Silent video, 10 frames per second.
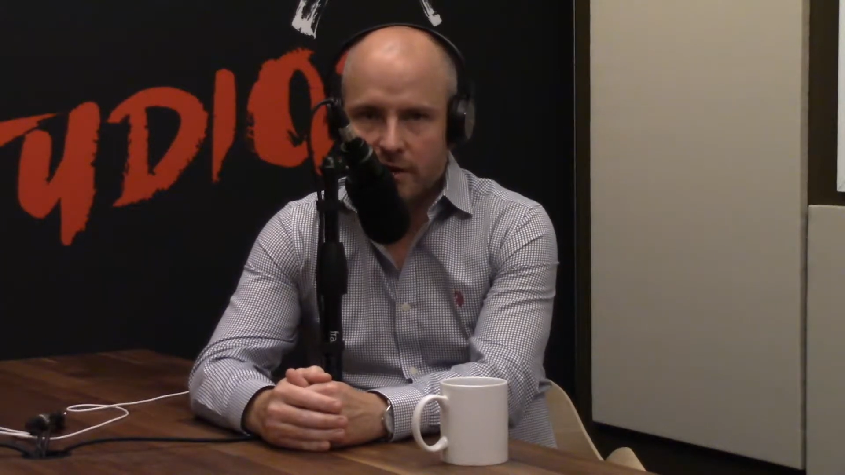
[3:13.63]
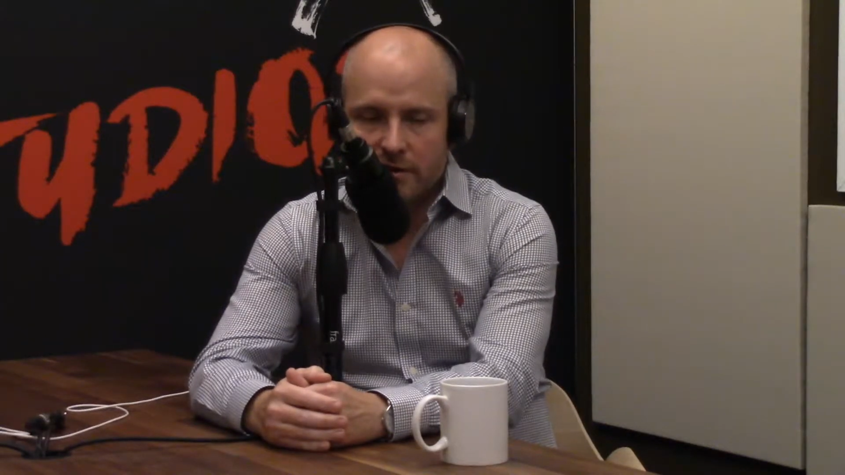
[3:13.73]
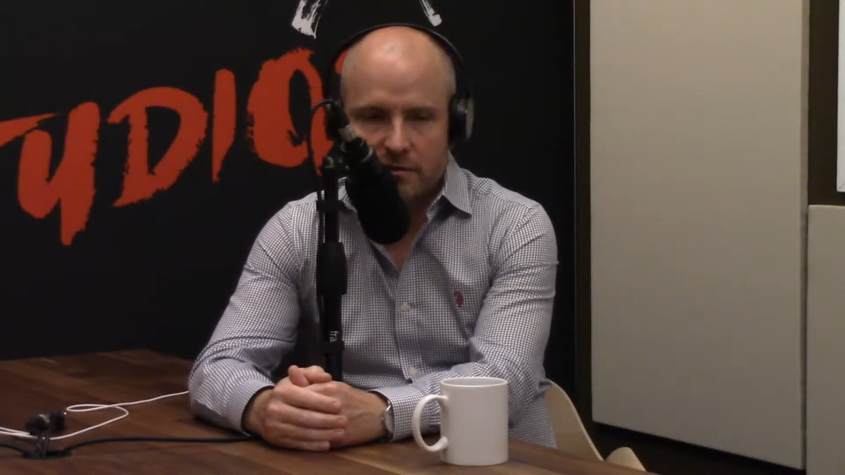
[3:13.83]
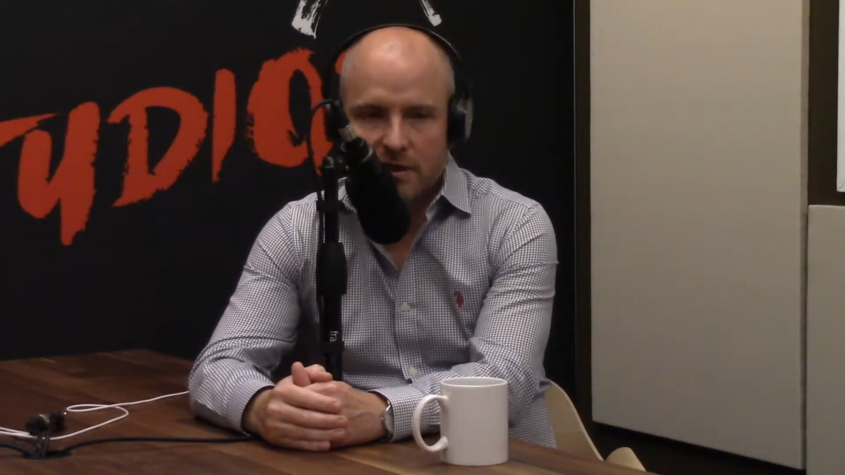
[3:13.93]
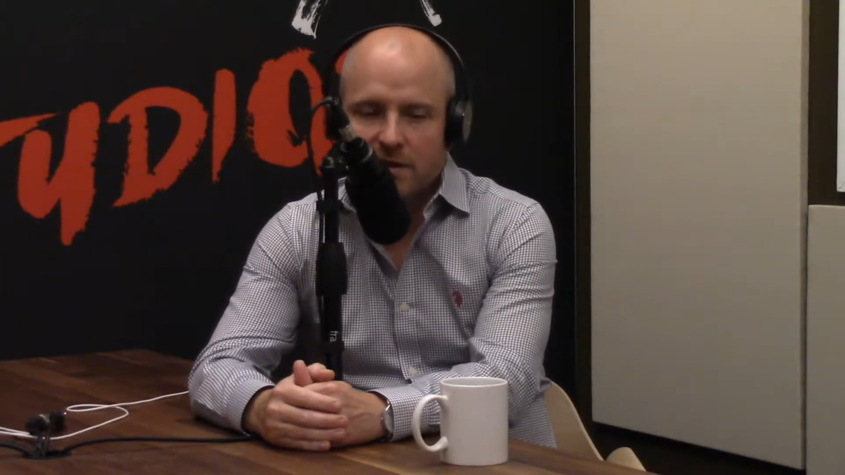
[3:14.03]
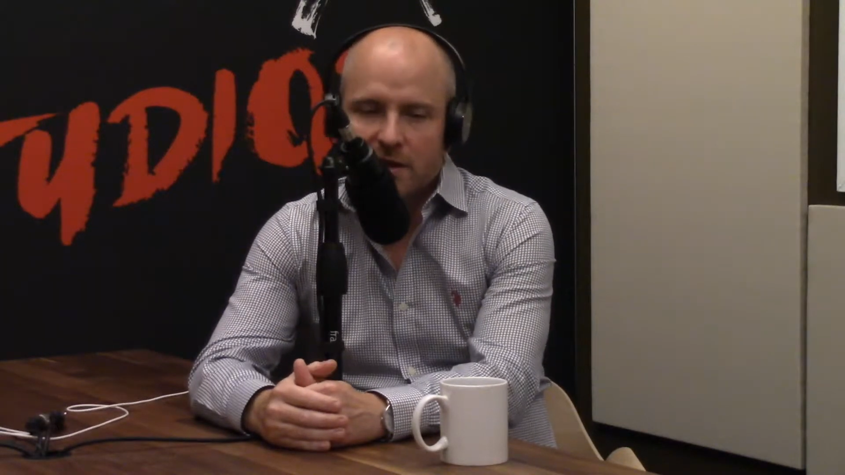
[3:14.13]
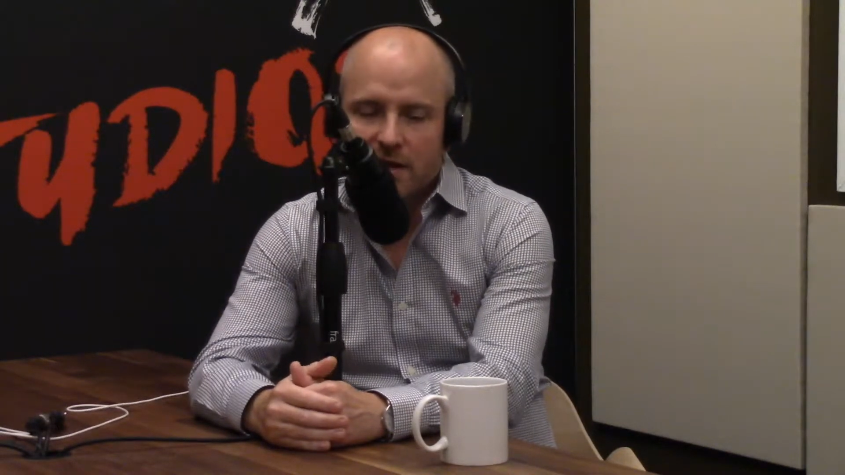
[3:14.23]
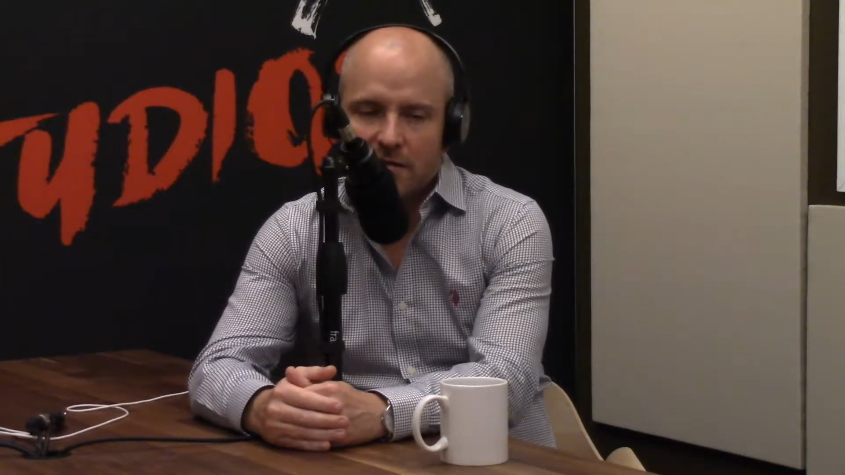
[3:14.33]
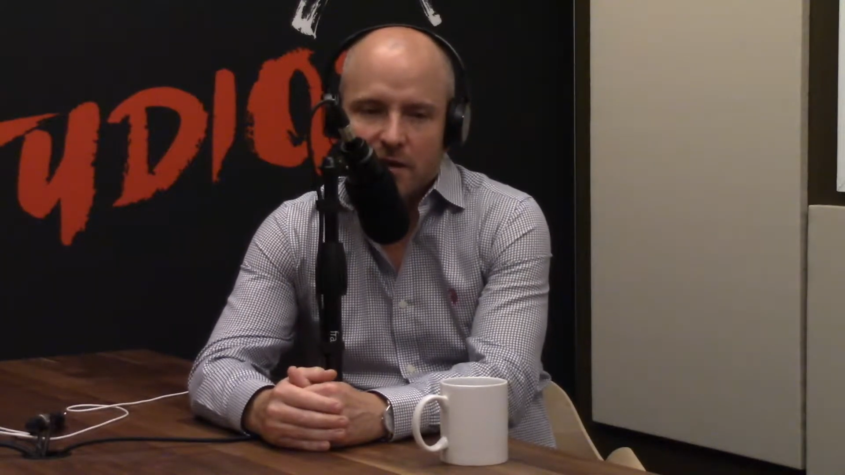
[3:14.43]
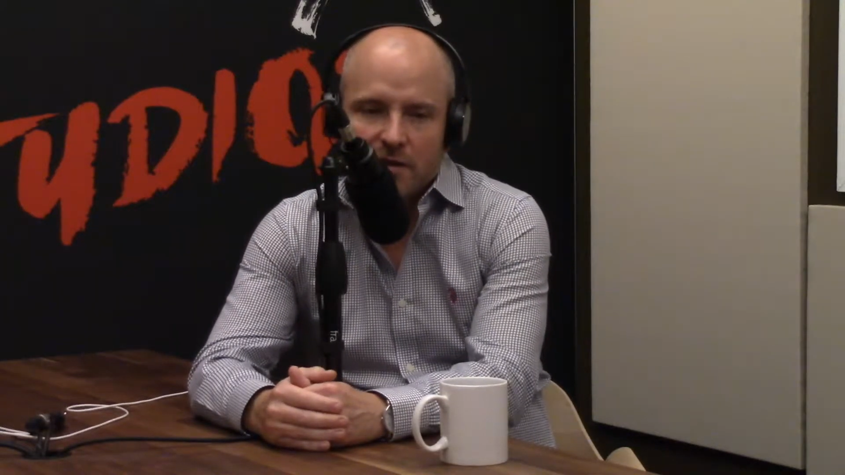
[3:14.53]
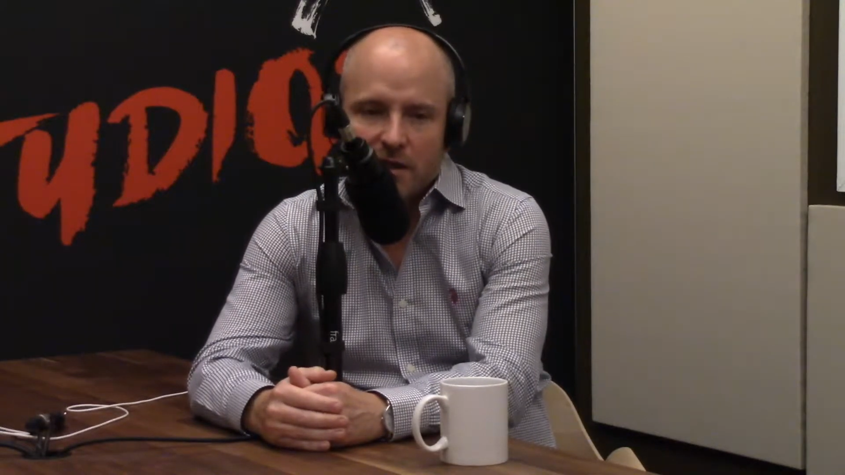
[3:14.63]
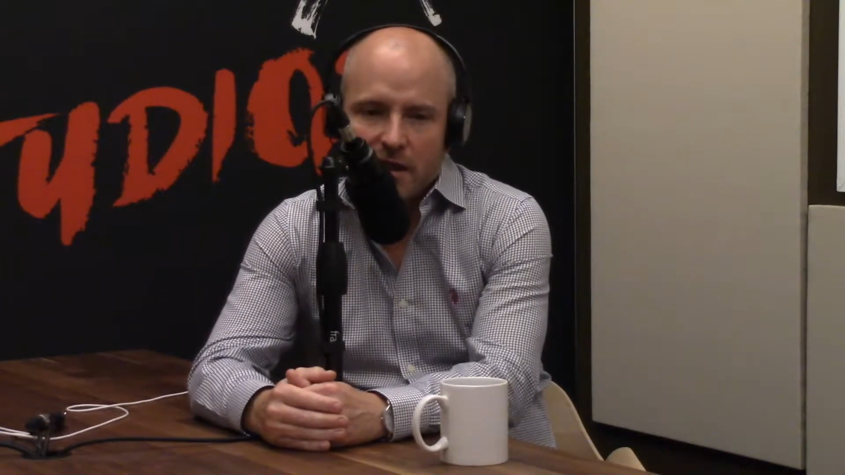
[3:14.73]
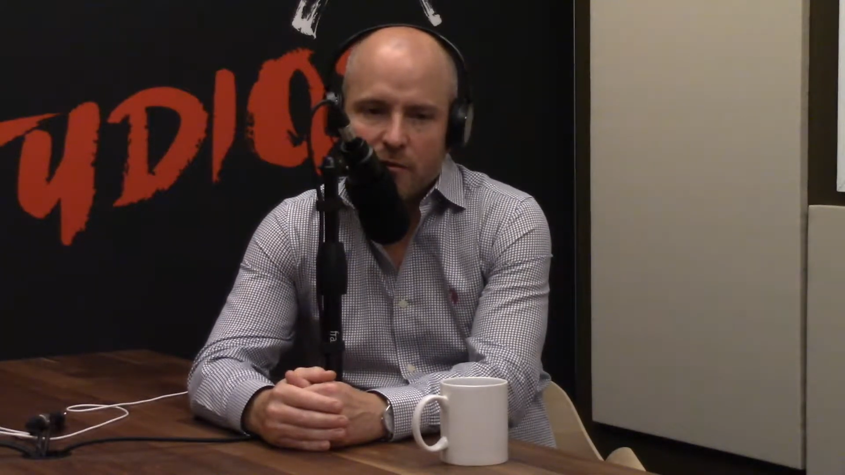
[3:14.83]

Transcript: It